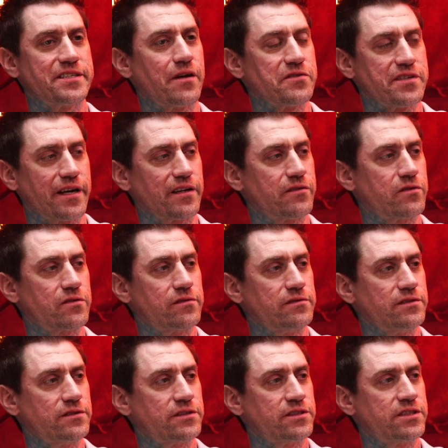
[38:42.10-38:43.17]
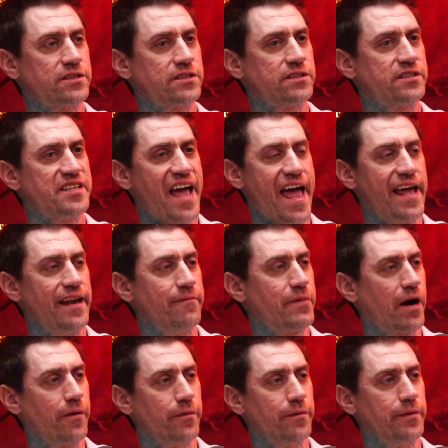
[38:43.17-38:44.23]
was like 10, probably.